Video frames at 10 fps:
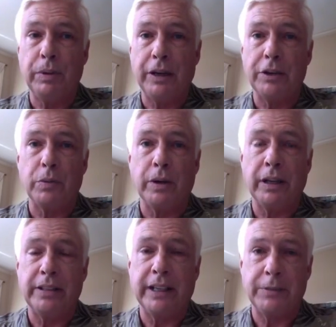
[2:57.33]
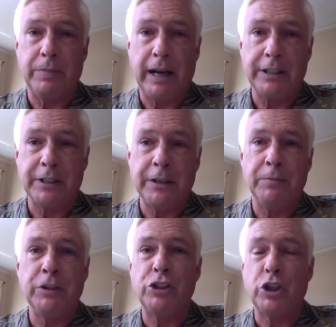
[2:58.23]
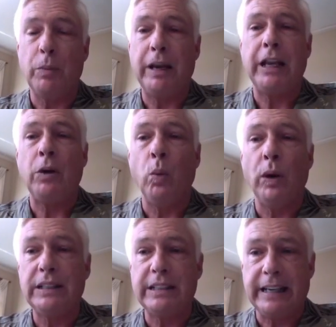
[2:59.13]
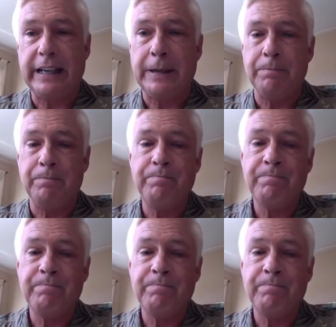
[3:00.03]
players were going to test positive, but so many in one team